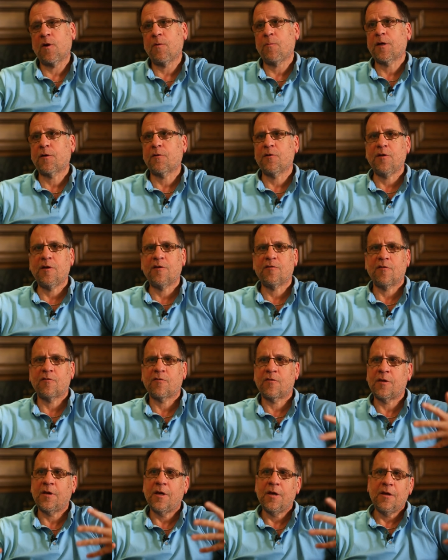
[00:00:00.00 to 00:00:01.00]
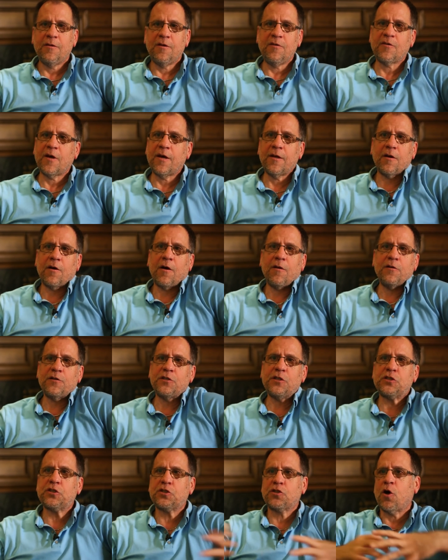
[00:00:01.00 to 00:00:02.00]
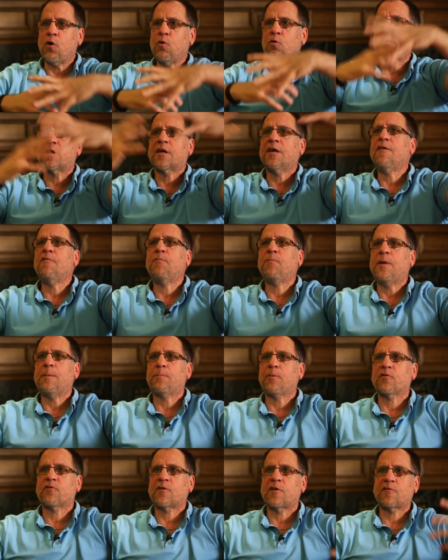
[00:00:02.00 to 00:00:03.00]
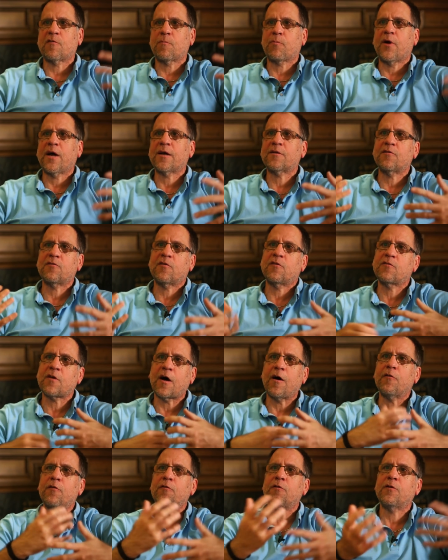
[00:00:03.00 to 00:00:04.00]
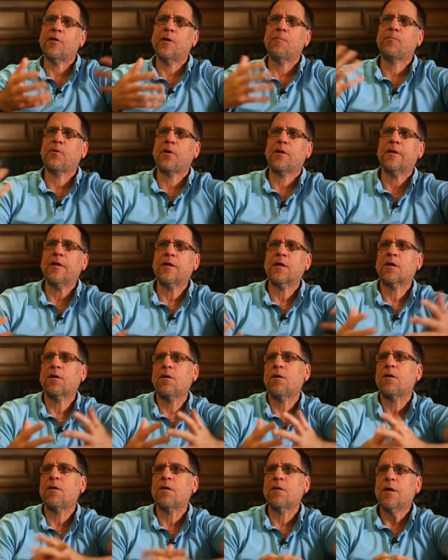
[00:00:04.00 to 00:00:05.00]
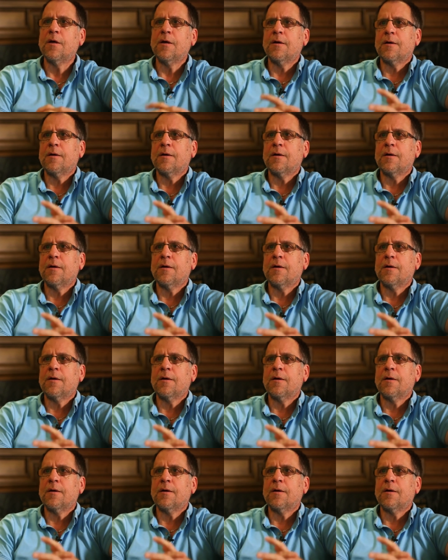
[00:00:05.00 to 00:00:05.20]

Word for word: One of my critiques is the, these ideologies don't give people sets of practices other than political